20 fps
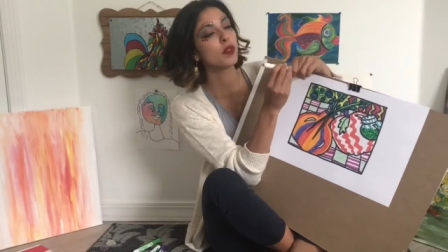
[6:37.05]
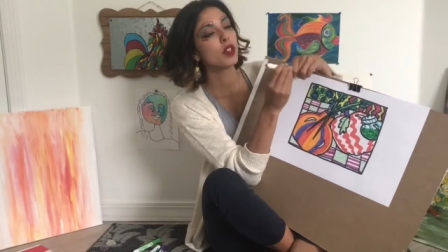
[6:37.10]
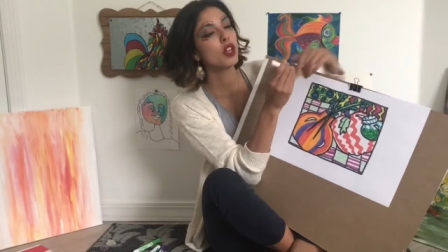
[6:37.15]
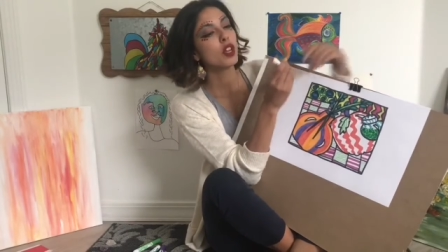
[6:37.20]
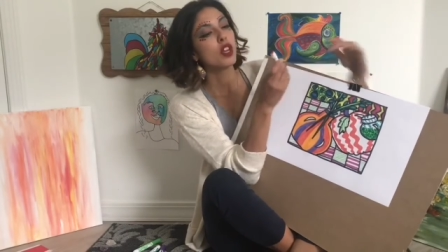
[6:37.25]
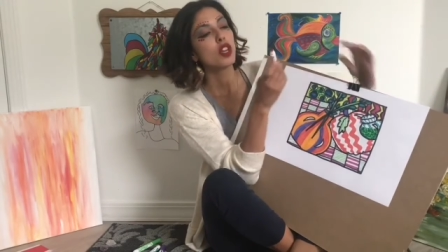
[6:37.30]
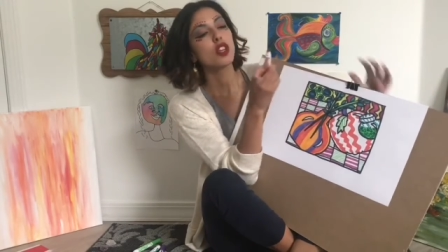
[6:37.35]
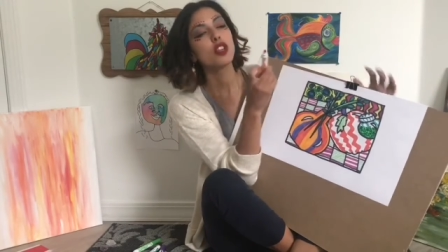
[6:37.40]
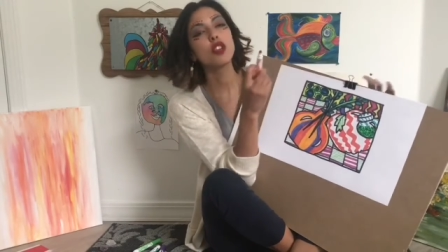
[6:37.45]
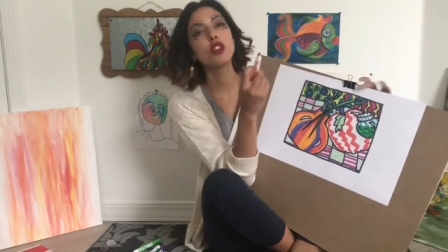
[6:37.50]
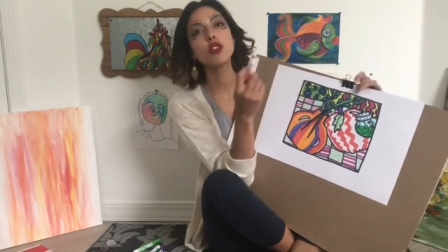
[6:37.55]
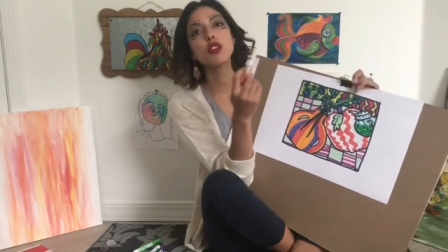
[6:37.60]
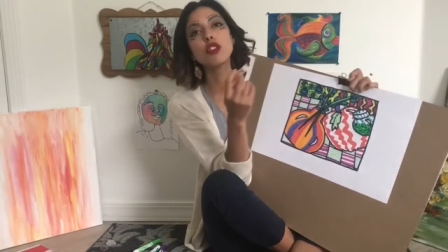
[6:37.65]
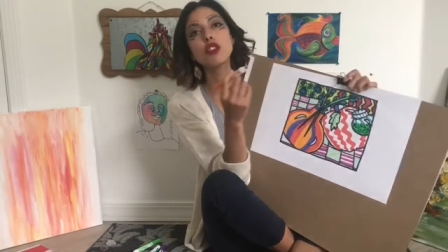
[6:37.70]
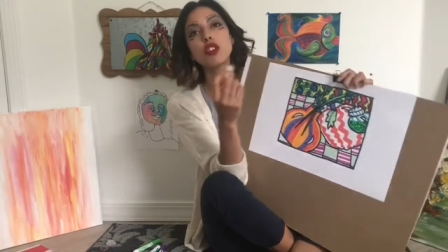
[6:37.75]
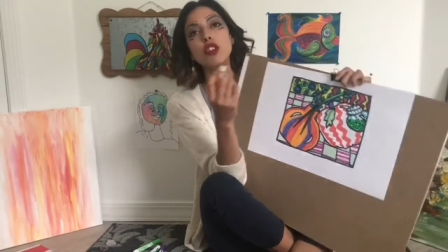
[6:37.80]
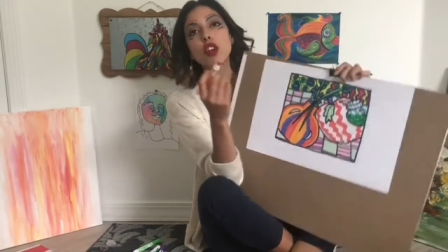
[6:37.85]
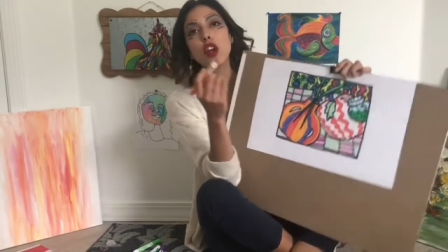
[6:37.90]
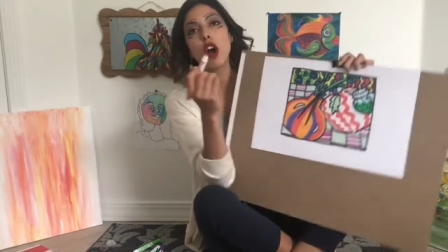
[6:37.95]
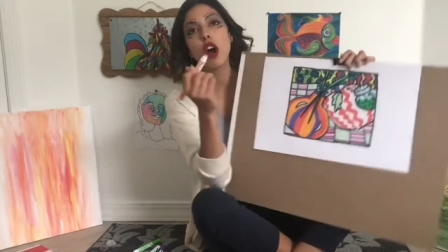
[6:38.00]
you should
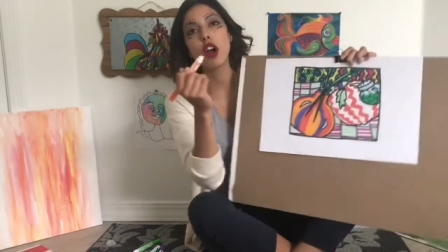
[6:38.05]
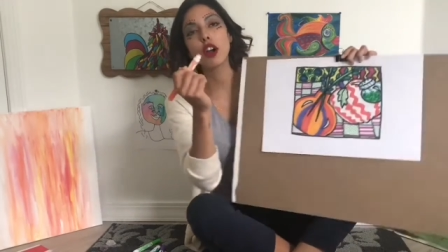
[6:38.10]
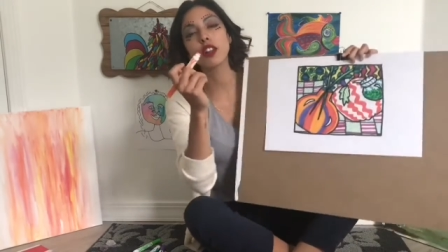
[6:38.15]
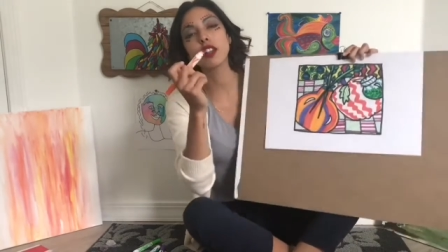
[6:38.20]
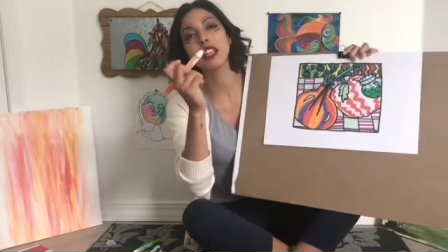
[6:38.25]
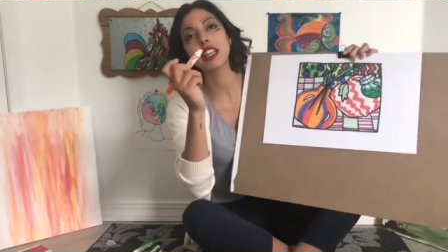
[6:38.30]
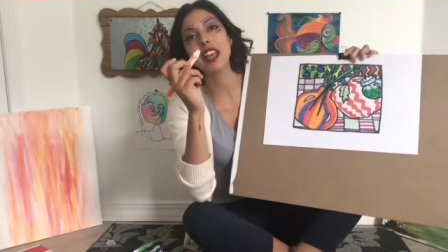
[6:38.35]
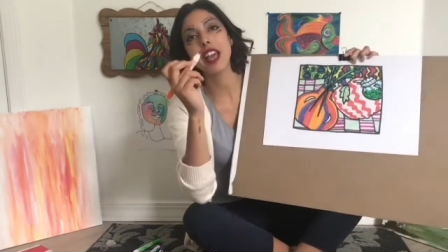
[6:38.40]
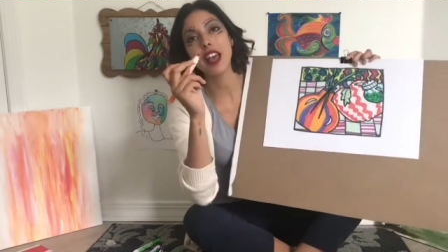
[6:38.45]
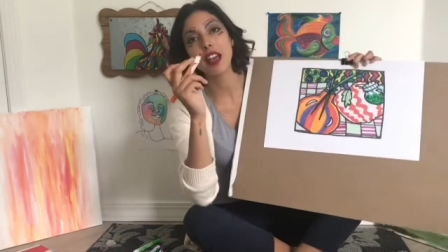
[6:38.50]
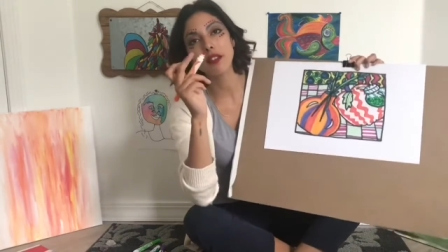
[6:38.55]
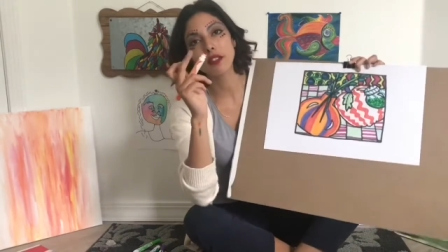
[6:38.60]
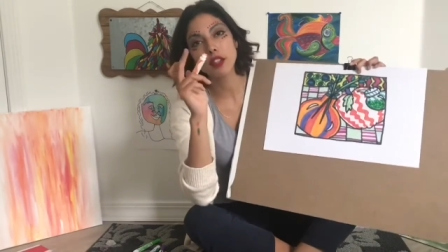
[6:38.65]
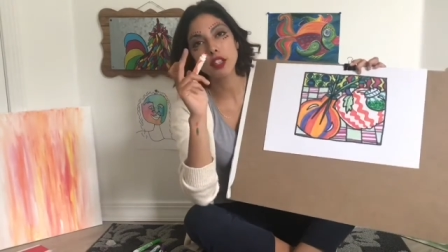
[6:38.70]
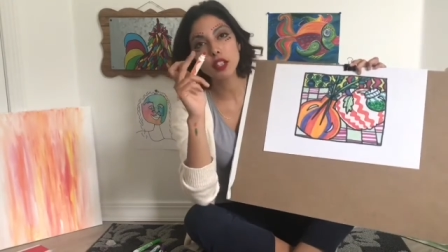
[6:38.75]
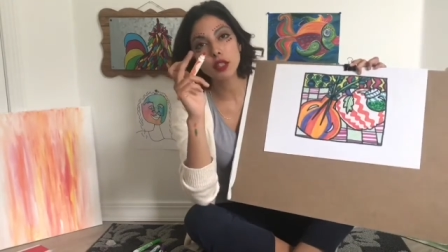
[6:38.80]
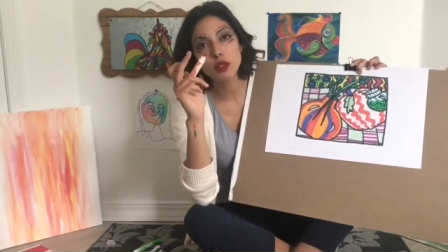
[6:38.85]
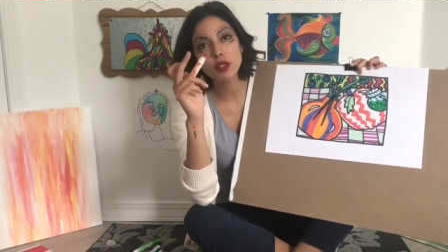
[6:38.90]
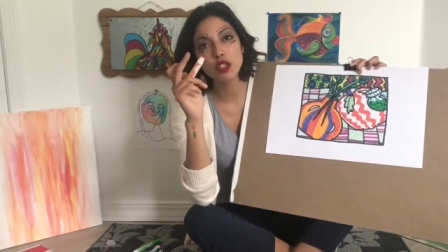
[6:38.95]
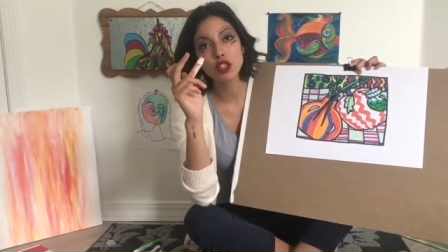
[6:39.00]
hardly ever use
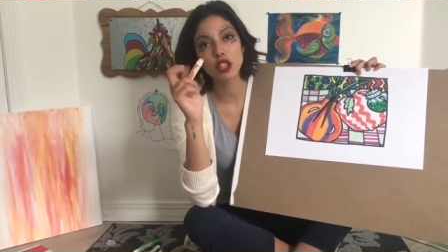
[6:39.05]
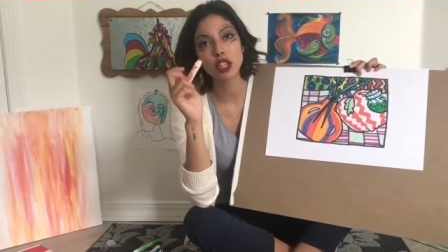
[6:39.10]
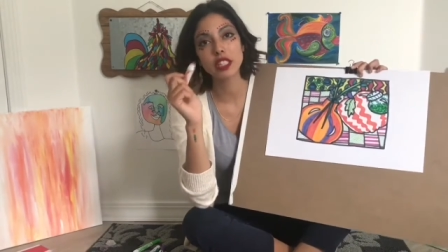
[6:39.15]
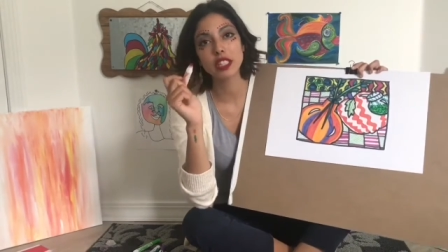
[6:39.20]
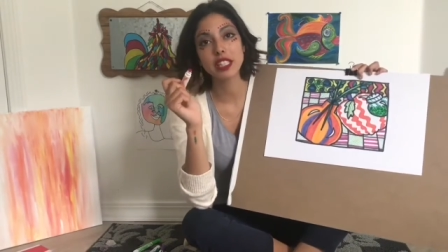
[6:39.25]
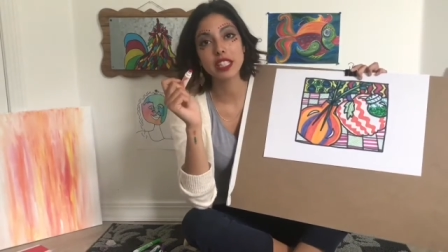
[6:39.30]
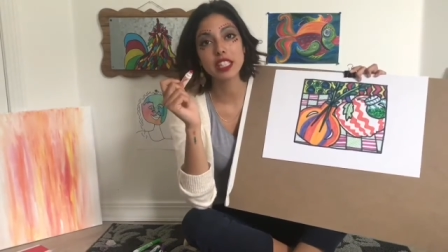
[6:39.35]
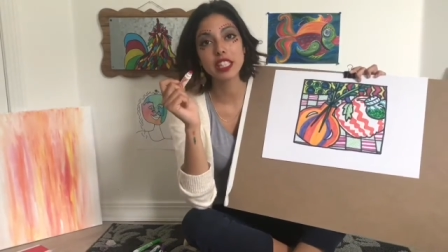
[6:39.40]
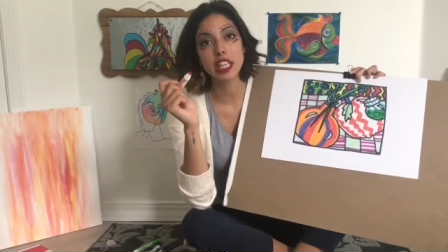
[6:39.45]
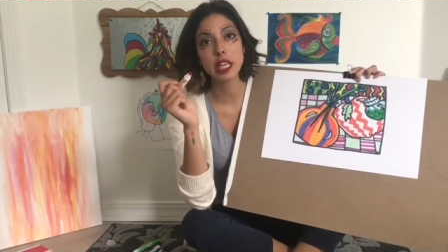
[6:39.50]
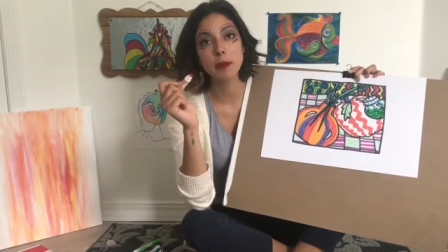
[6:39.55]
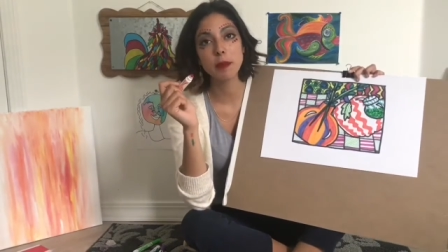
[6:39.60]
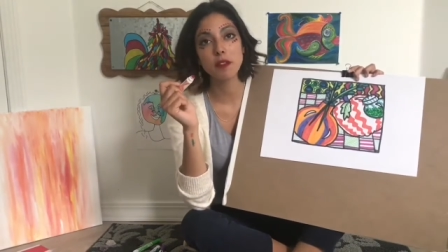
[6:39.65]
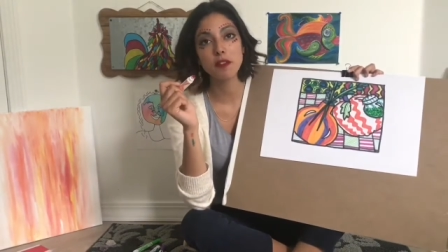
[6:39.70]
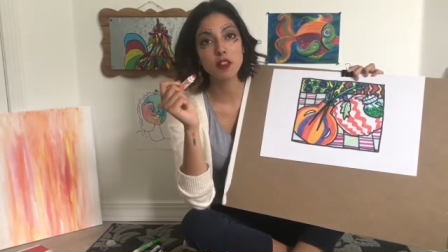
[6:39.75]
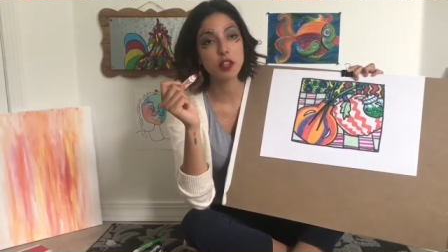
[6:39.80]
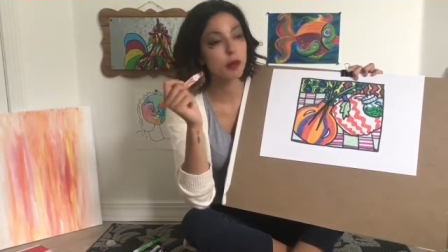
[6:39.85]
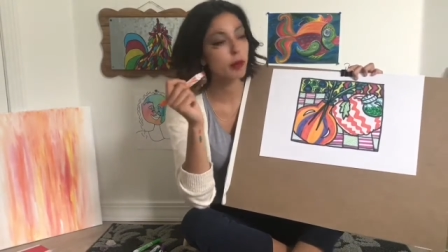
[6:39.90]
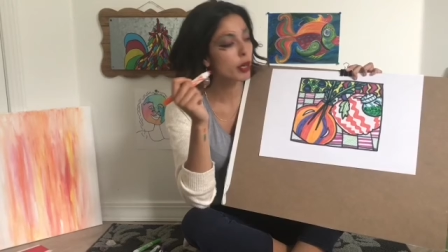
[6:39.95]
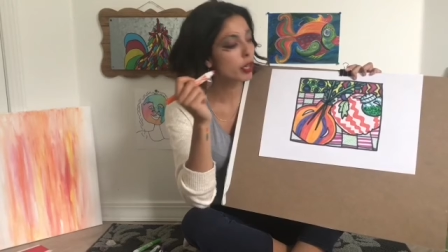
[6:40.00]
just the tip of your
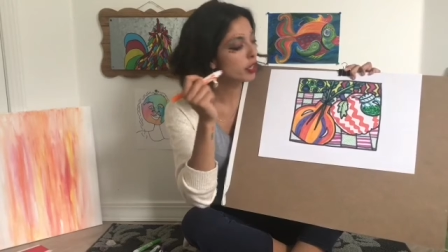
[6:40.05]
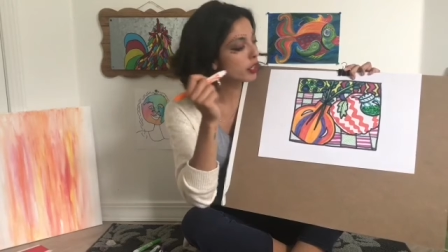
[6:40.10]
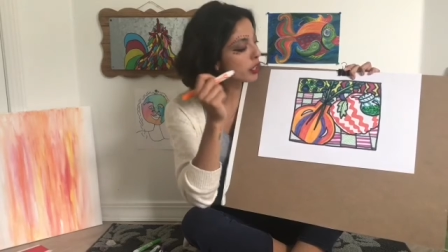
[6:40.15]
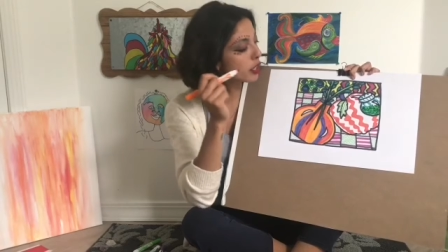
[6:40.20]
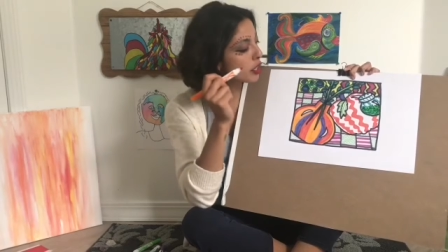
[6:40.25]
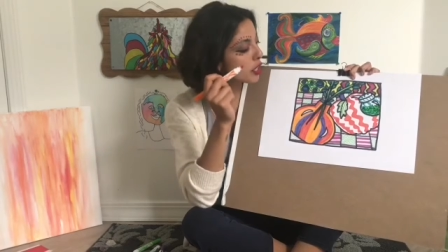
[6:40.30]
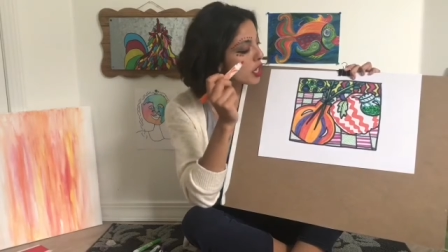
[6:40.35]
marker.